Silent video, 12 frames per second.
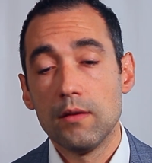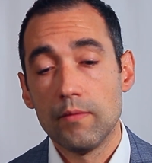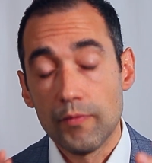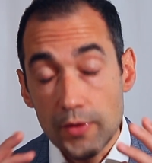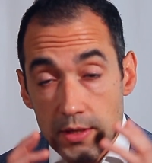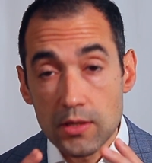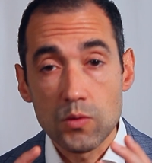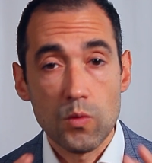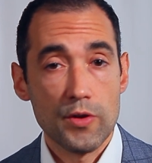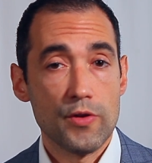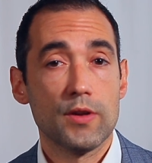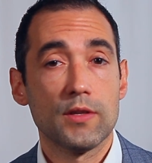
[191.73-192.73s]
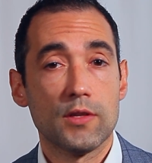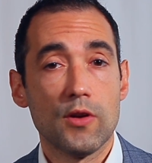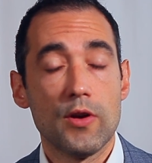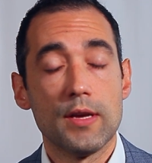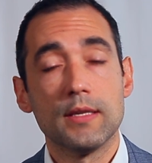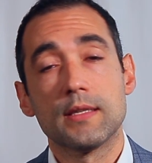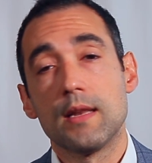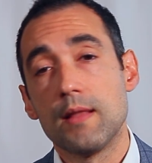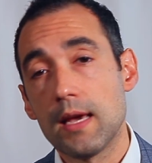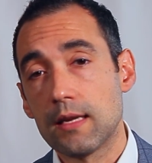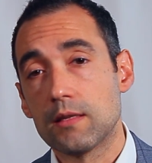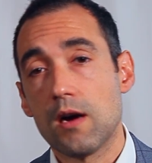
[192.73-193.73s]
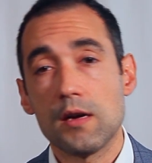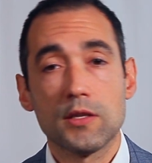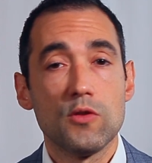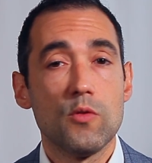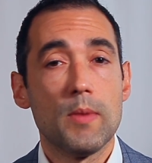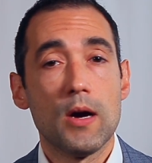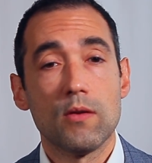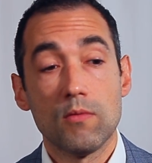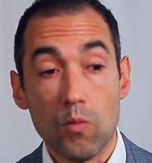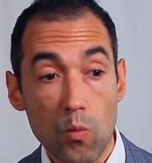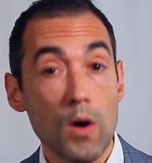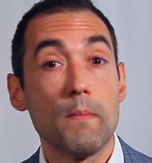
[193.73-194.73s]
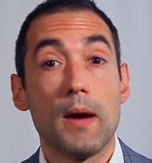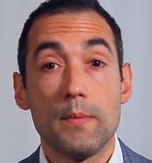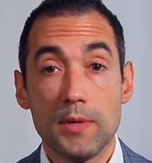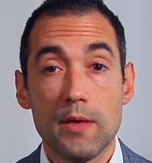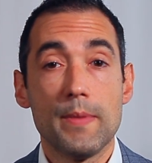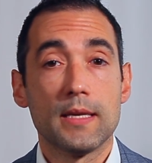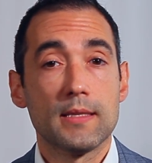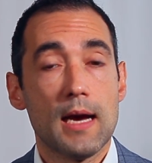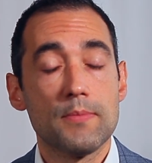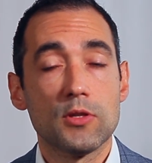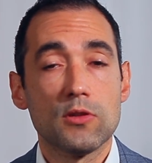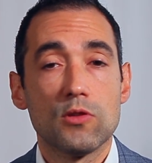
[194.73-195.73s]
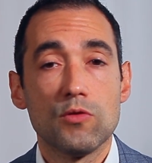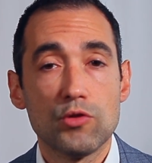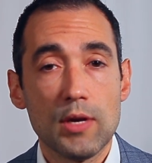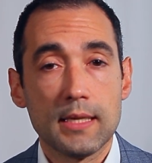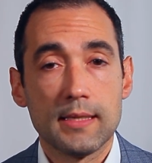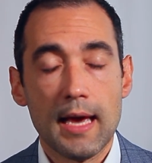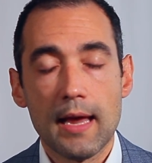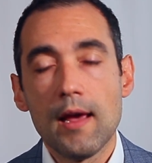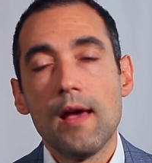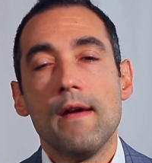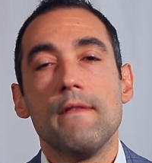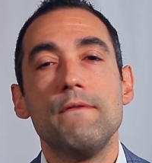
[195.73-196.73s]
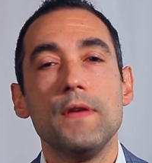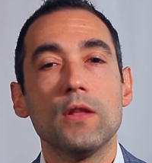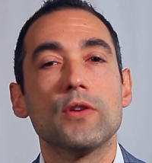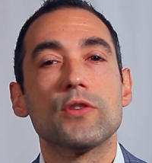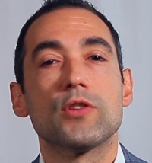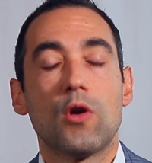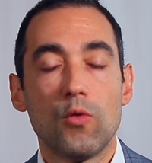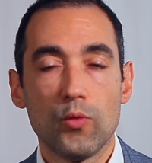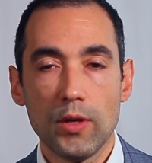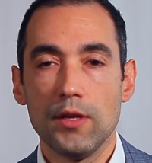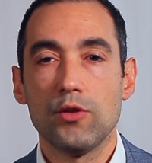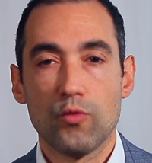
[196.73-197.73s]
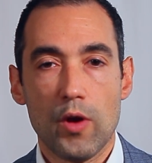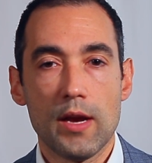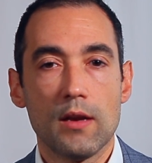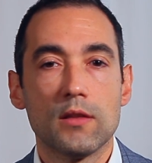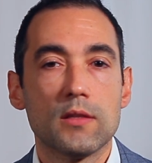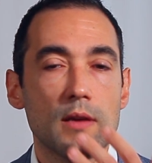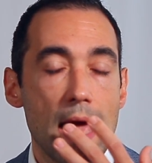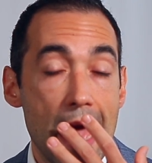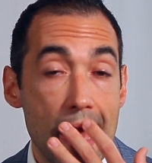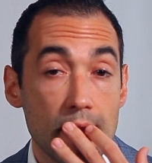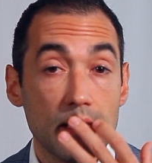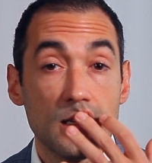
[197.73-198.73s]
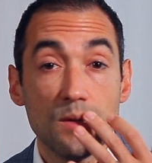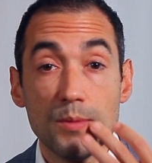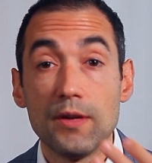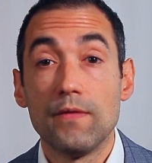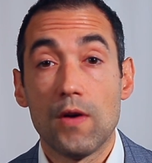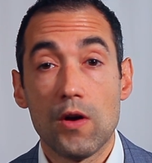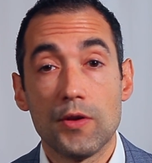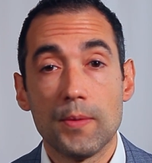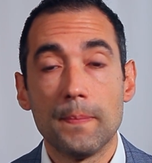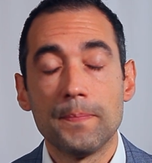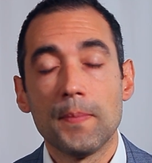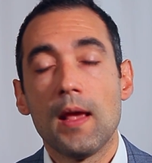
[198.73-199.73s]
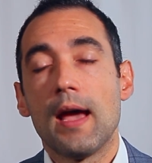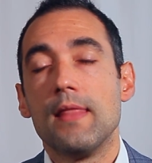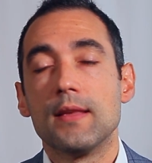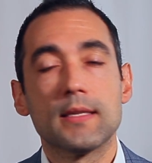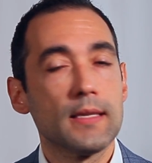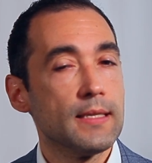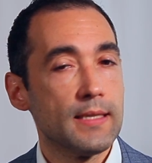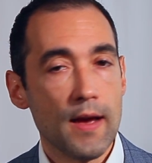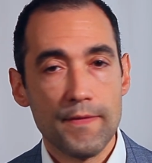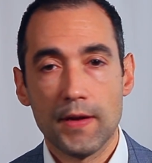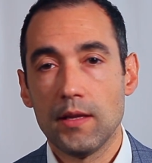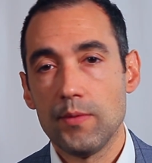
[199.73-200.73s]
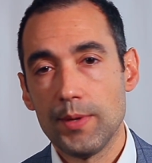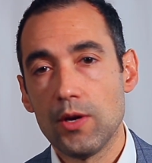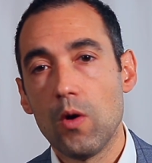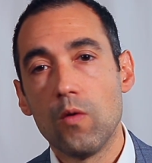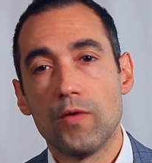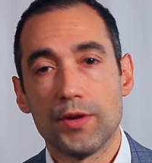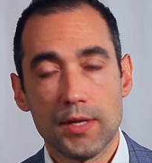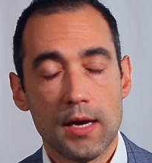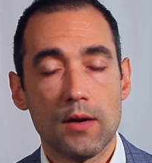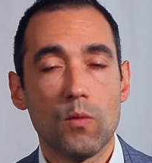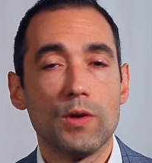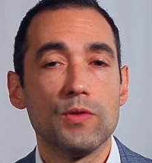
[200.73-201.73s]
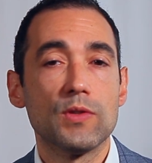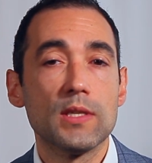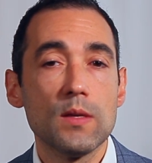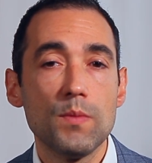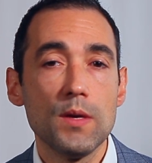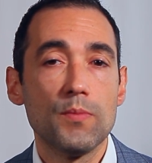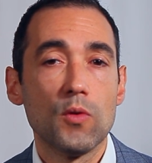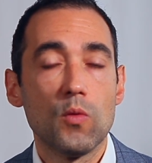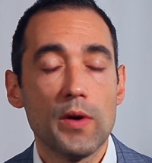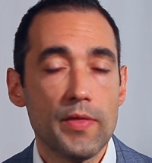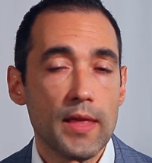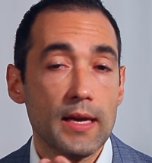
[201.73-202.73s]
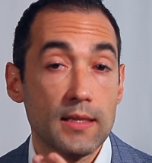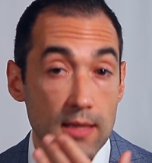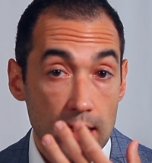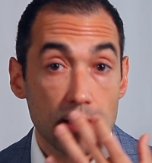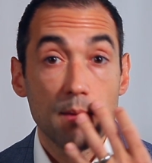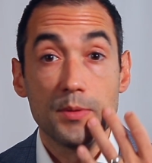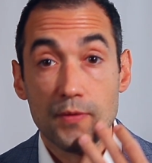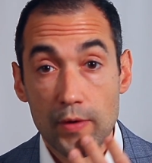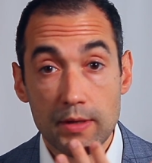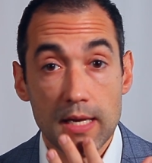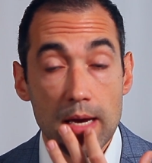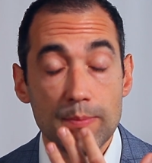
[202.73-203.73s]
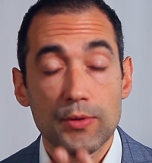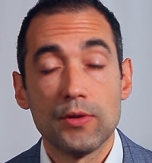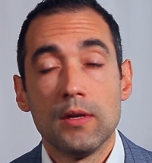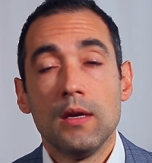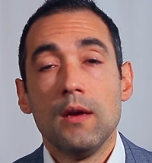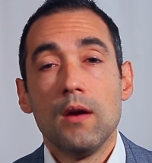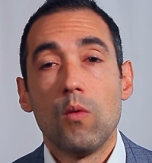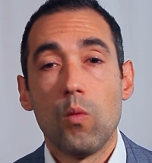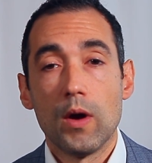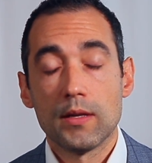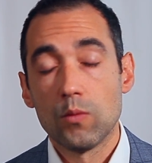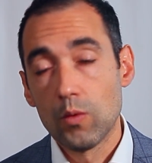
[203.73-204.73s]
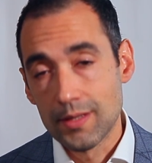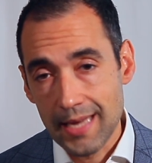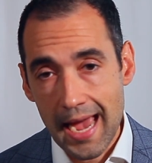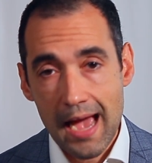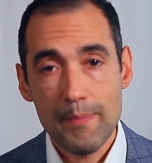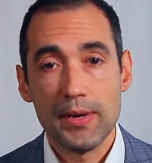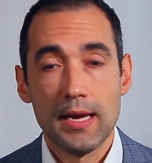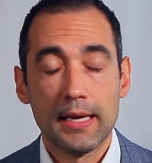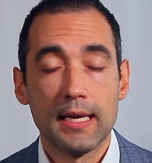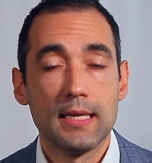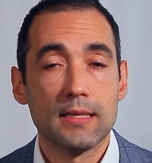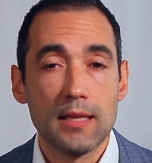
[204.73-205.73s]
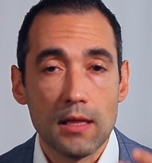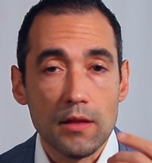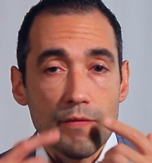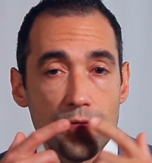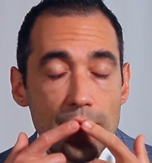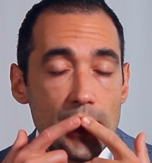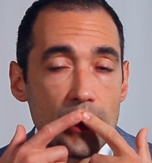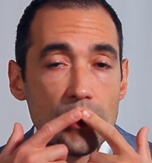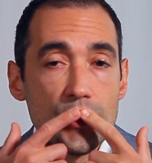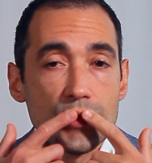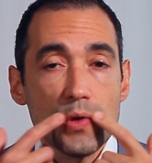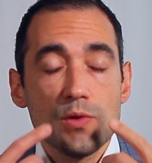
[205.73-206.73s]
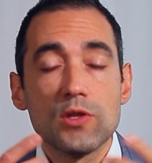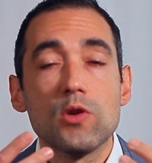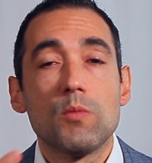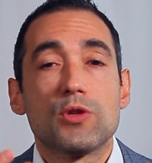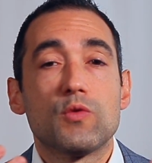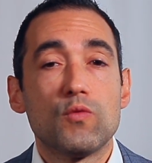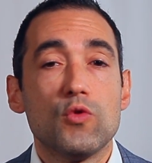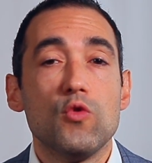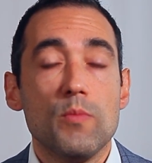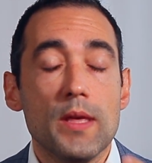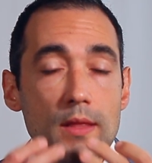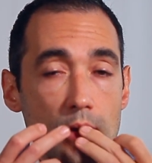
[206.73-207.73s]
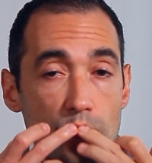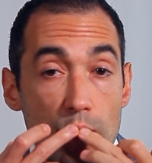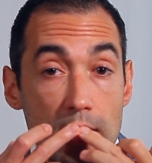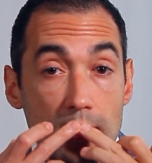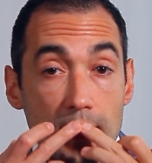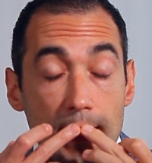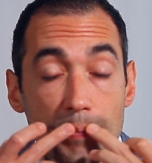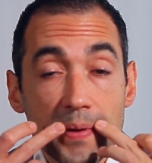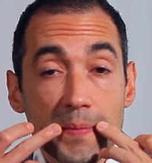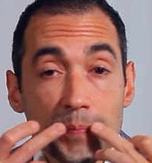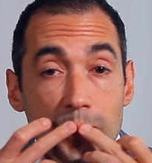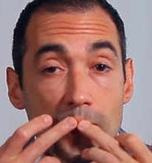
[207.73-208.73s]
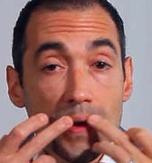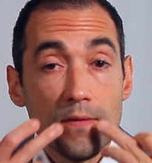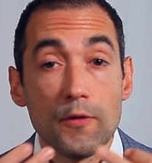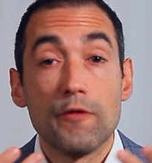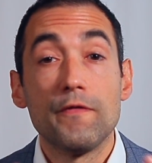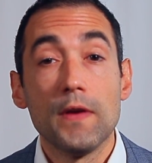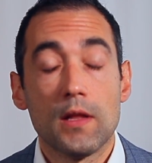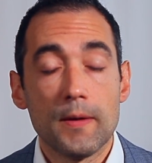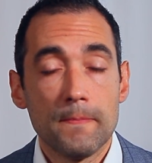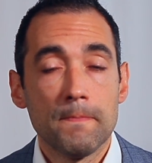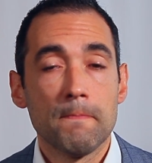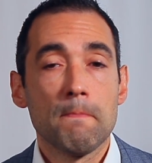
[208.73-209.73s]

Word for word: this is what your concern is, and they can talk to you about what might be the best options to address that. Fillers are really great to add a little bit of volume, and this can definitely be overdone. And when you see people with like duck lips, for example, what what's happening is that the filler there's only so much room in the red lip for filler.